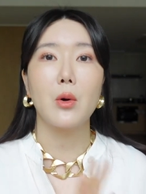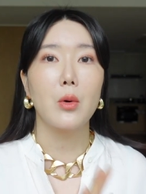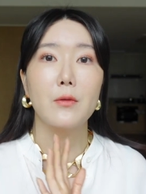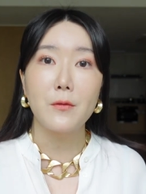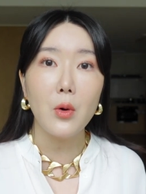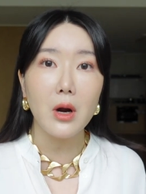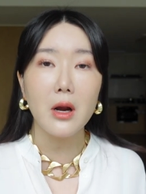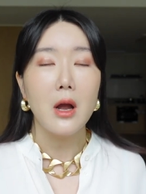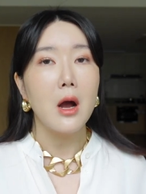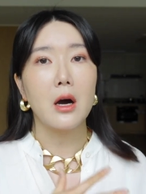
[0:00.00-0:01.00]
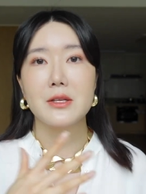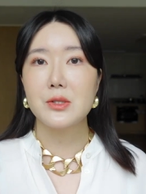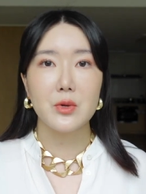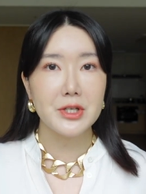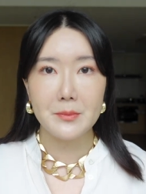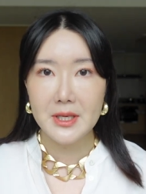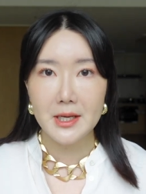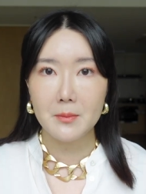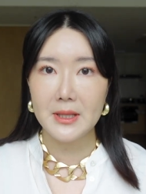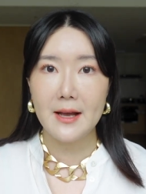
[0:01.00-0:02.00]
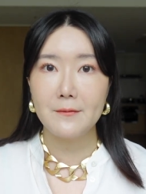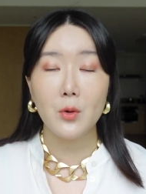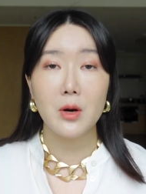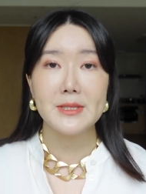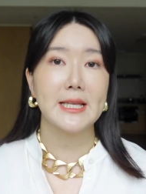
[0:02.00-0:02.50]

oh four on social media platforms,